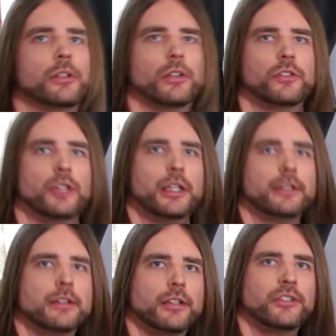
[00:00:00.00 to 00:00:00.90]
so I
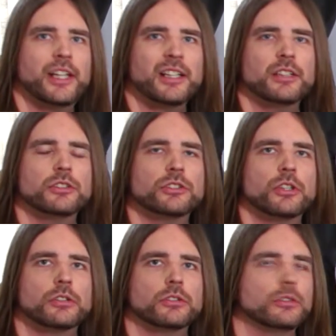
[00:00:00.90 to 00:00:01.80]
set the second
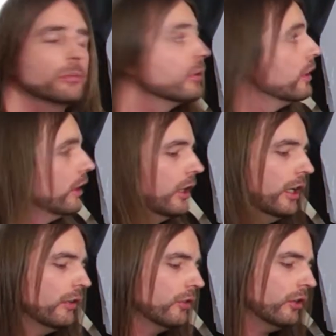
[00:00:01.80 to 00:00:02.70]
shot up.
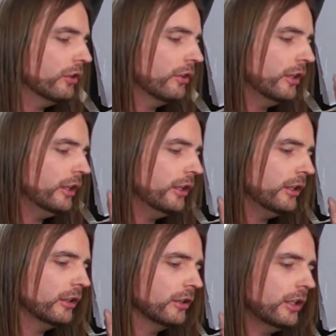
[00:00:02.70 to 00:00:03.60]
I've got
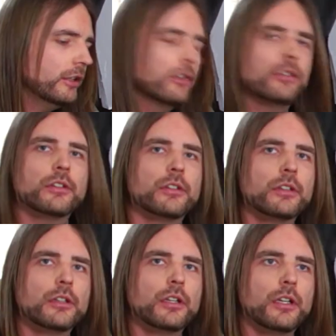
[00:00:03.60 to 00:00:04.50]
the lens
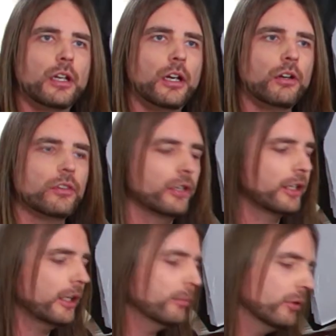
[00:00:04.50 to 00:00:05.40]
on the
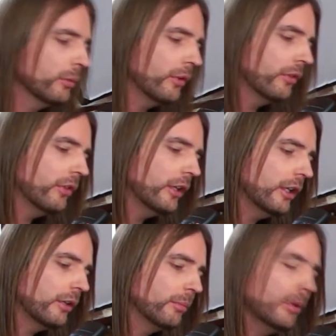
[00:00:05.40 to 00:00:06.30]
camera with
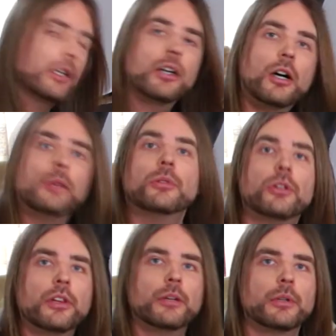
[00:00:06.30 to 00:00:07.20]
the bit of
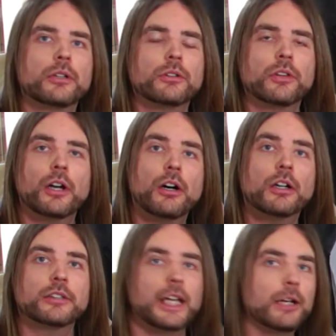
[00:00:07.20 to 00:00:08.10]
cardboard that we cut the
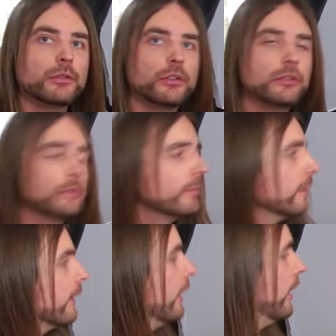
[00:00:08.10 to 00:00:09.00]
heart out
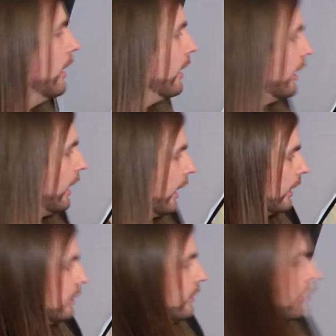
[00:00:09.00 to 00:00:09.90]
on,
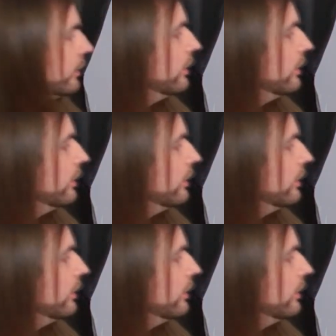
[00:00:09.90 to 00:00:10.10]
and